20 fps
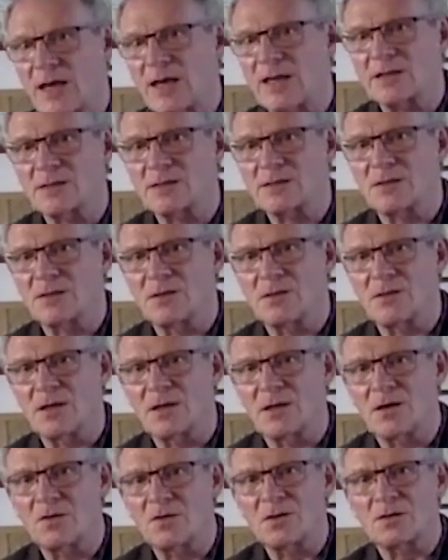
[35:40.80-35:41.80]
cancer and they
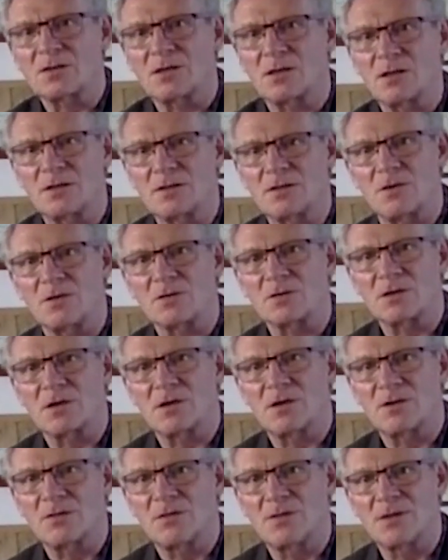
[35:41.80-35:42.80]
go to see the
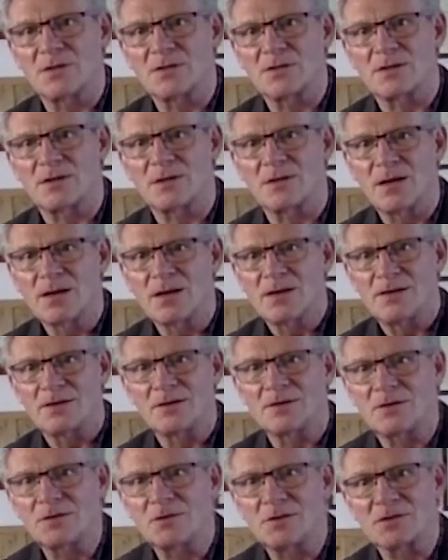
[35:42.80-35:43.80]
doctor and they say, you
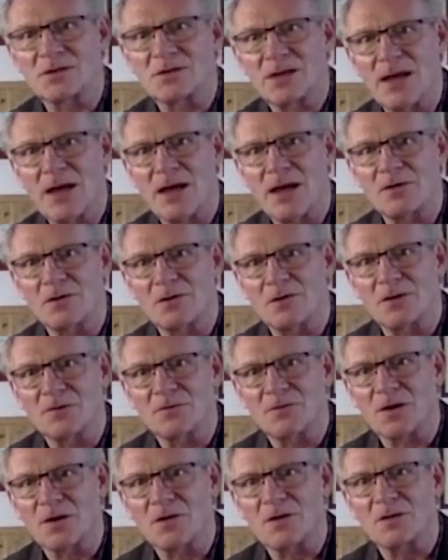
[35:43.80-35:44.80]
know, doctor, how long
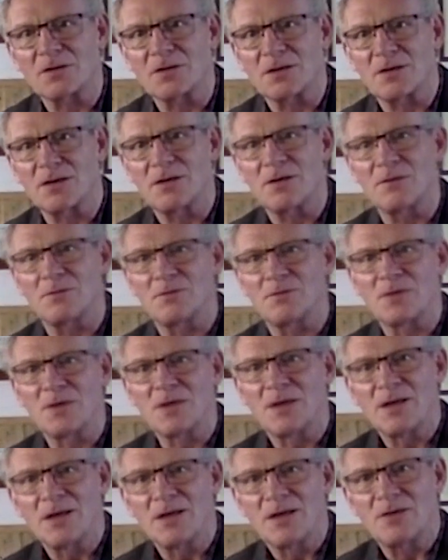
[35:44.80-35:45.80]
have I got to live?
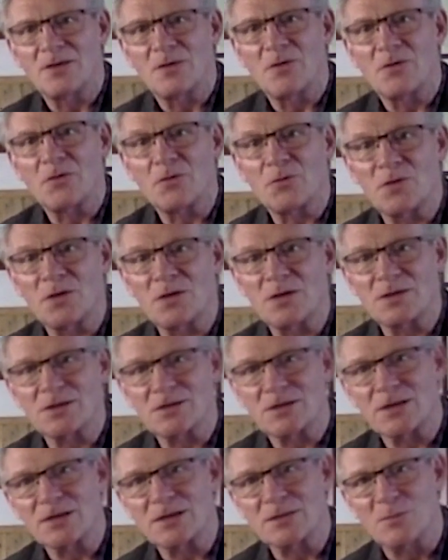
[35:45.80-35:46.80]
You know, 3 to
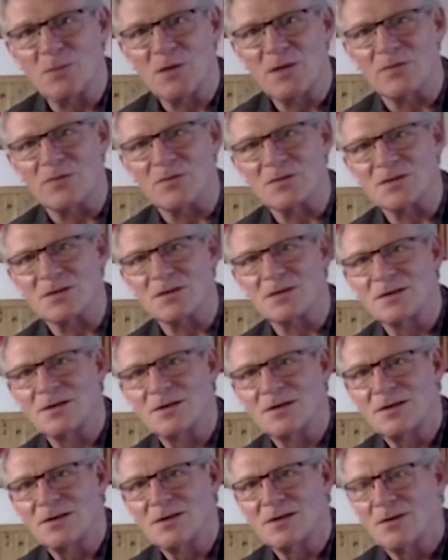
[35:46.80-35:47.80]
6 months.
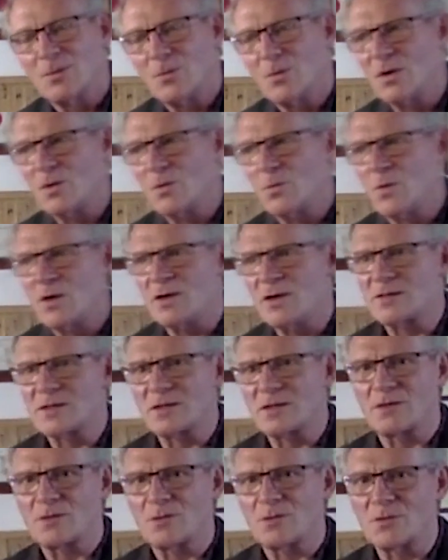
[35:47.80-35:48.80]
Why is
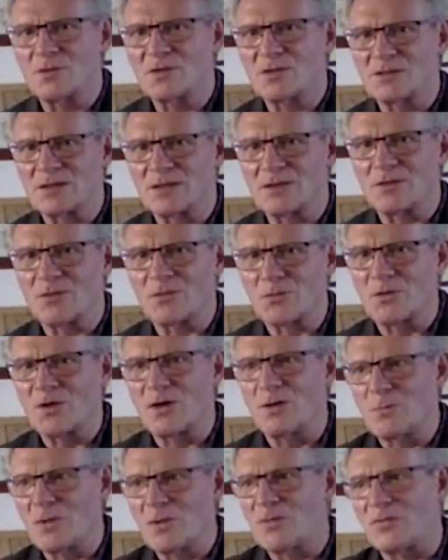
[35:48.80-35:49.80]
it always in
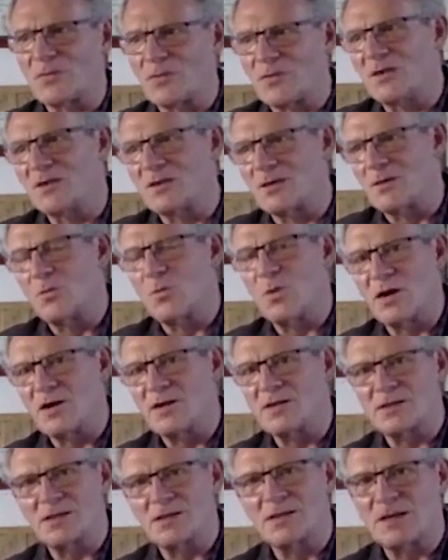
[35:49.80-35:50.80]
3 months? You know, why
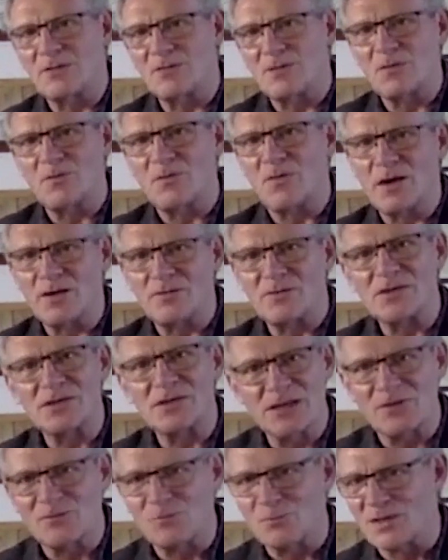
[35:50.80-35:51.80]
is it never 5 to
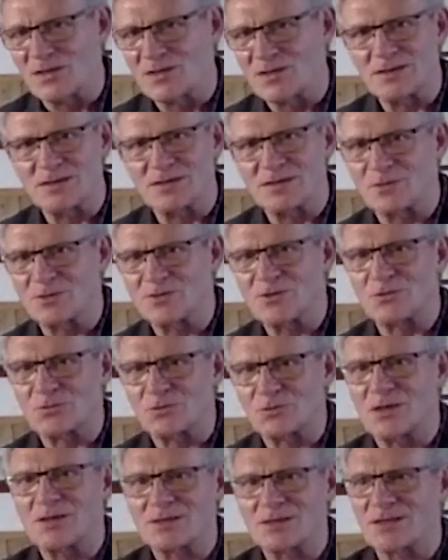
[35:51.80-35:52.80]
7 months? It's always
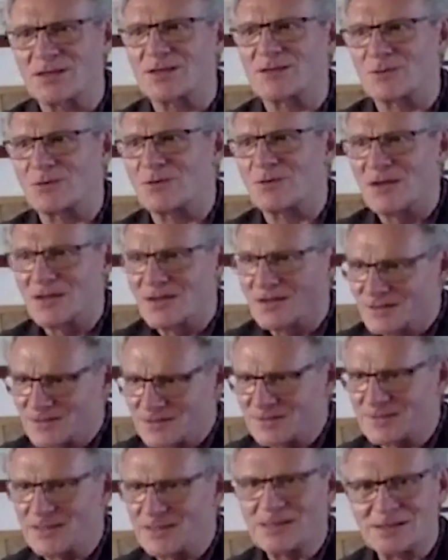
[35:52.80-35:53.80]
3 to 6 or
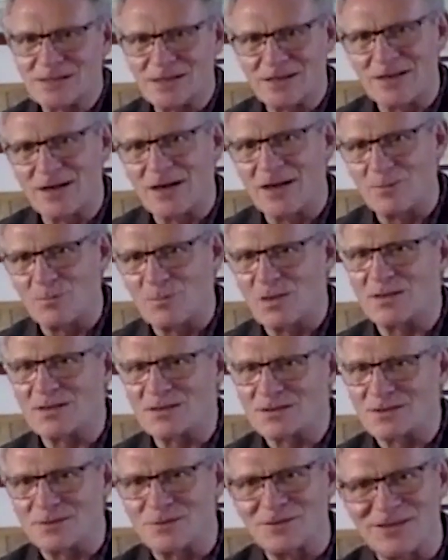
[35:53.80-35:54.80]
6 to 9
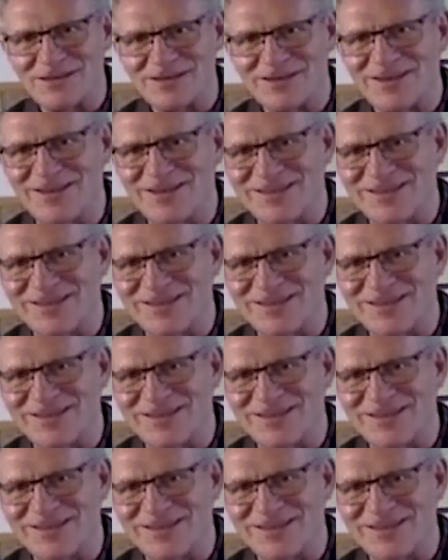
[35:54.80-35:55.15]
months, or, you know,